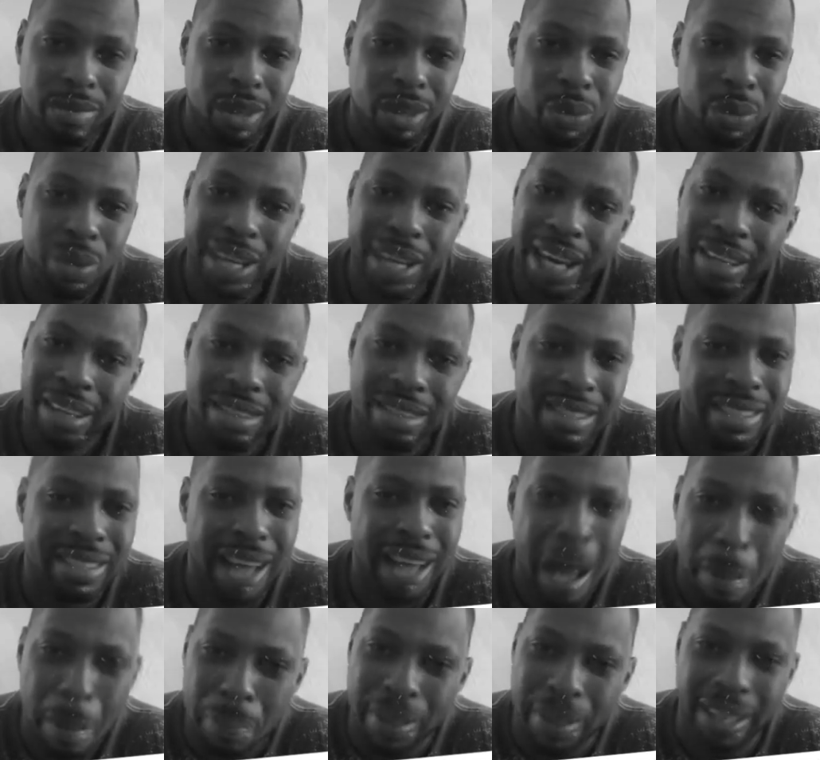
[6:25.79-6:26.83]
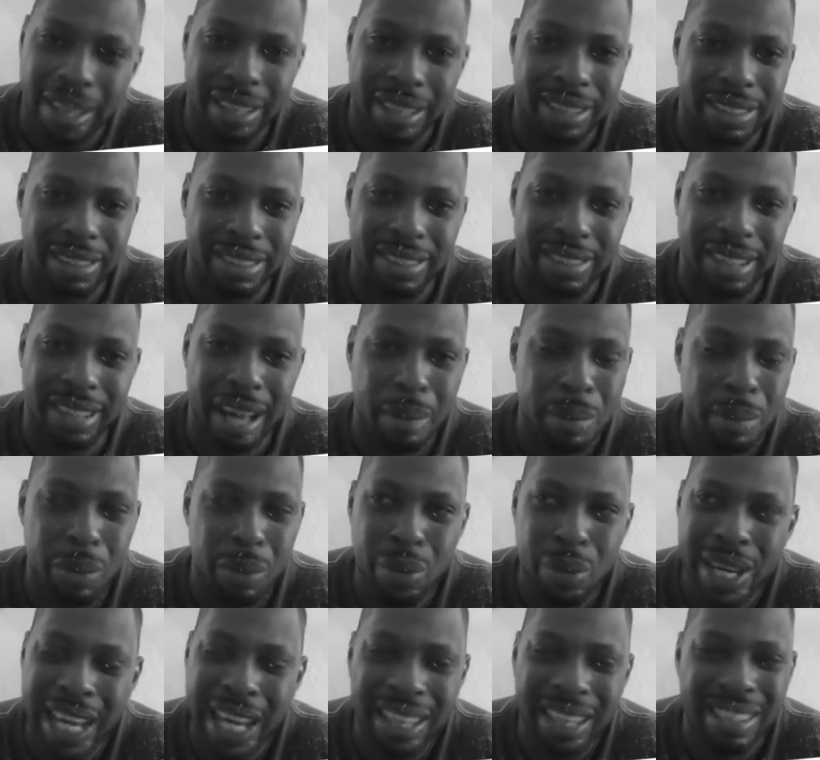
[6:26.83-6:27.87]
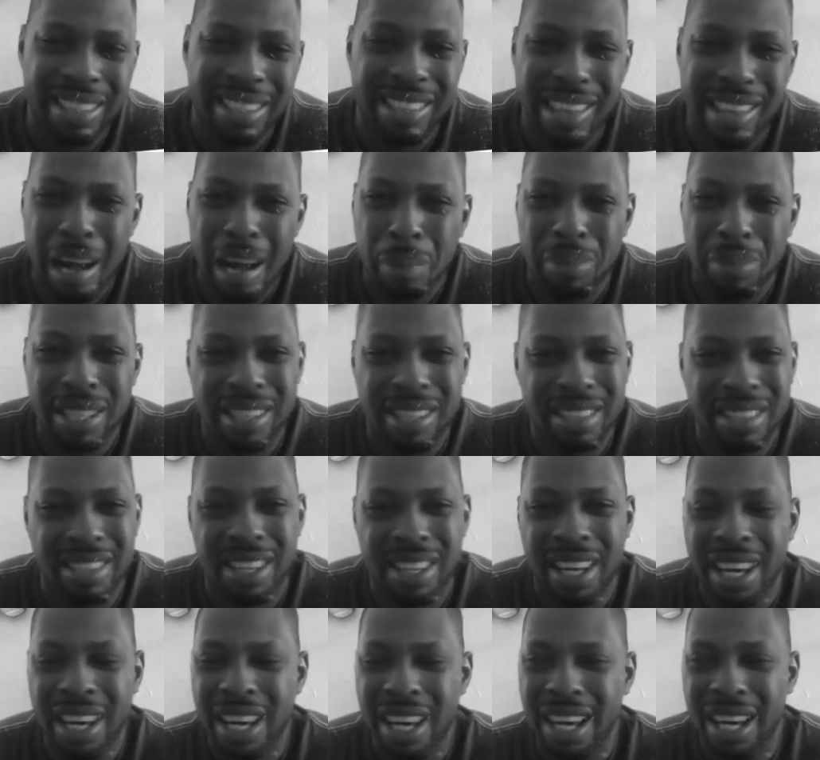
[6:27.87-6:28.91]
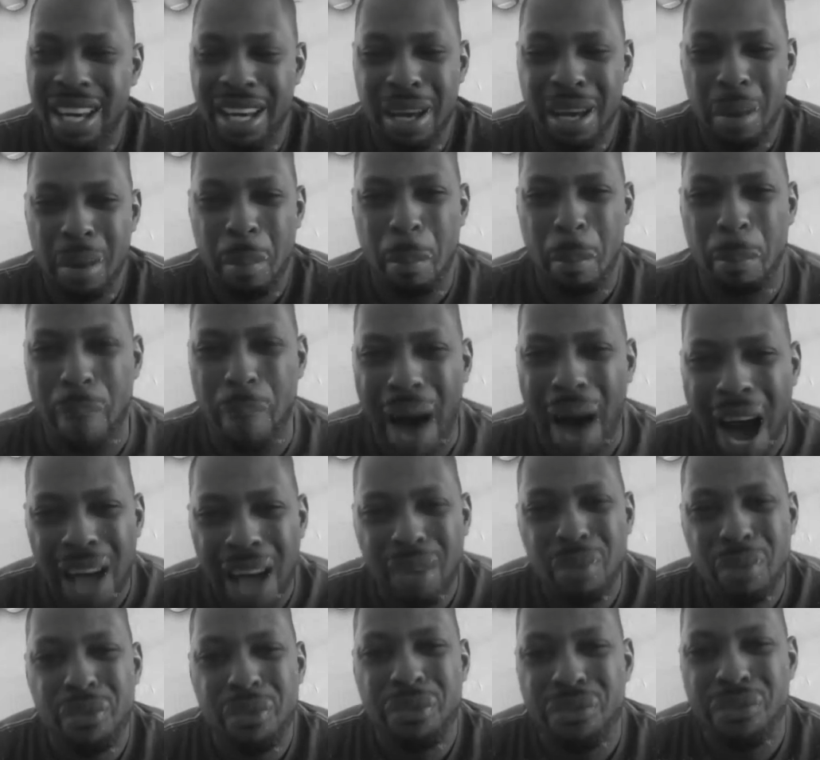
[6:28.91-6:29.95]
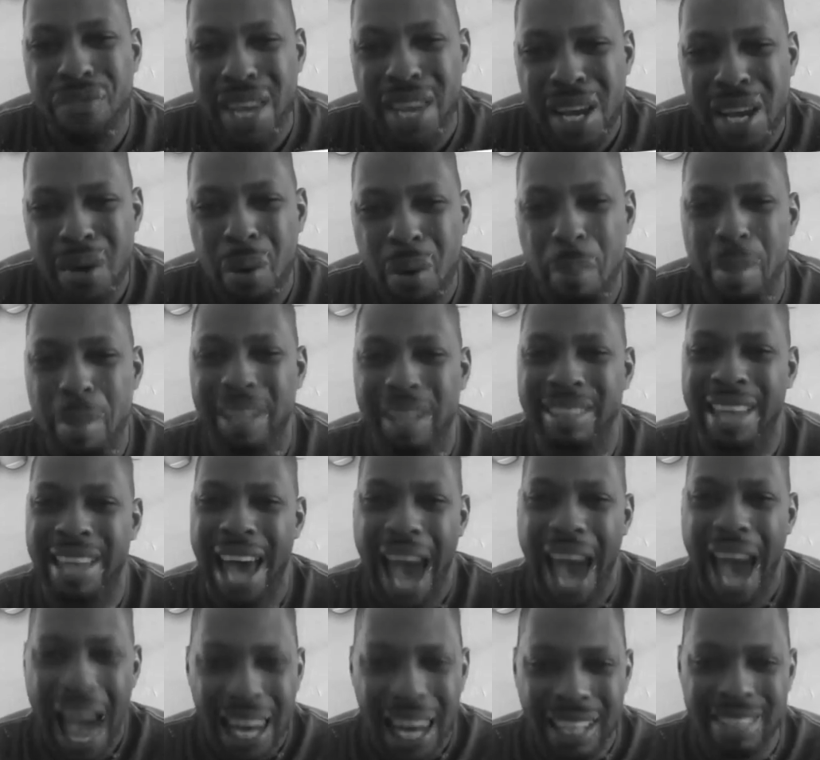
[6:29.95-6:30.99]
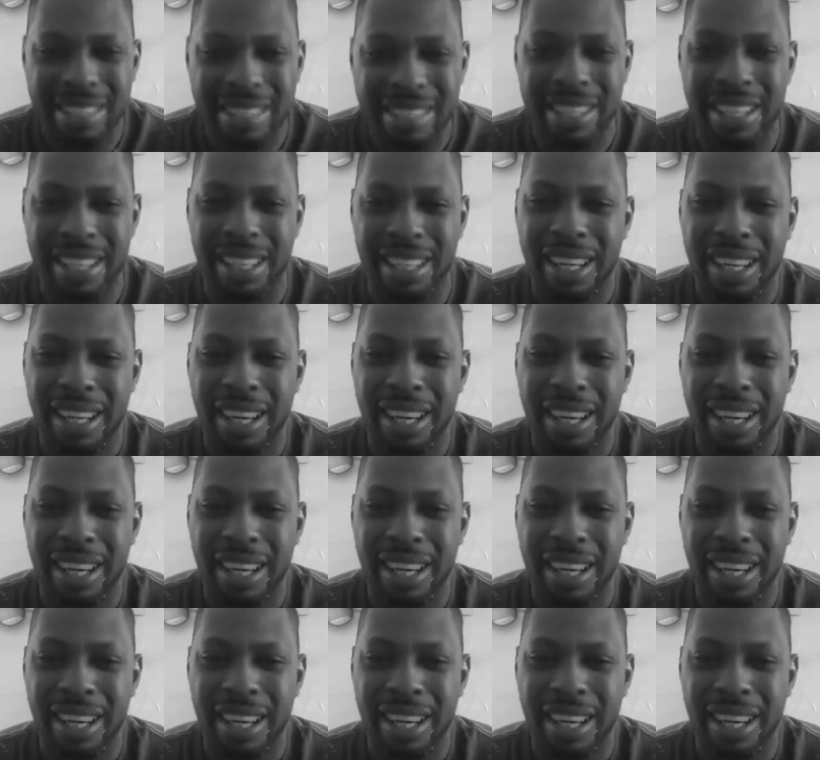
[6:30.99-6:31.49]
We got to stop it. I mean, we got to stop this bottom feeder mentality